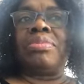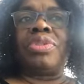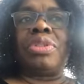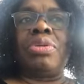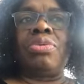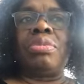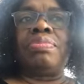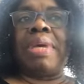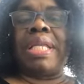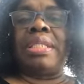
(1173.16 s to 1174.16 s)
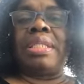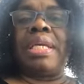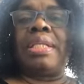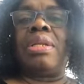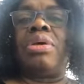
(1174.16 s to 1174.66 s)

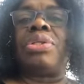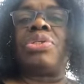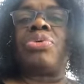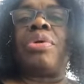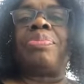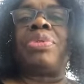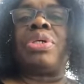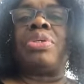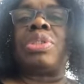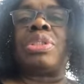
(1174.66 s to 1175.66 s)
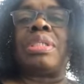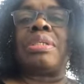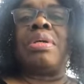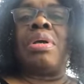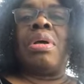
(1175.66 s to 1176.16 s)
meditating on the scriptures
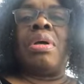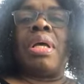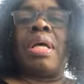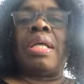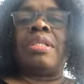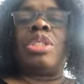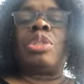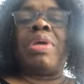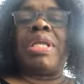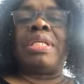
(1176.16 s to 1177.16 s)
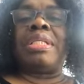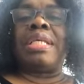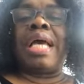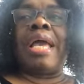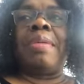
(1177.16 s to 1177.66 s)
and spending
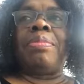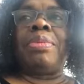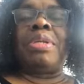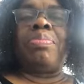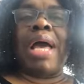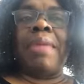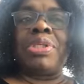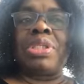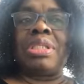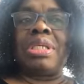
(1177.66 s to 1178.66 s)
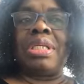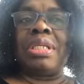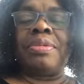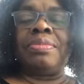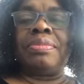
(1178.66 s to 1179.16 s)
time in Bible
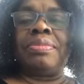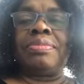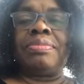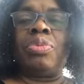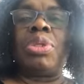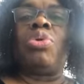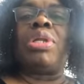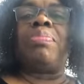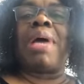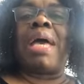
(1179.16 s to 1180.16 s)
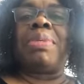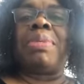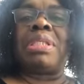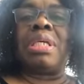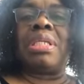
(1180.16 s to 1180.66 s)
study. But we know that Bible
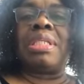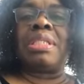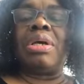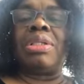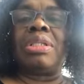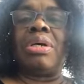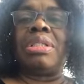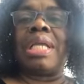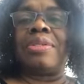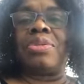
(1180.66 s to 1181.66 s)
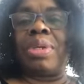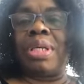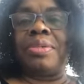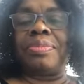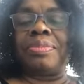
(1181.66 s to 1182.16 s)
study is not done that way.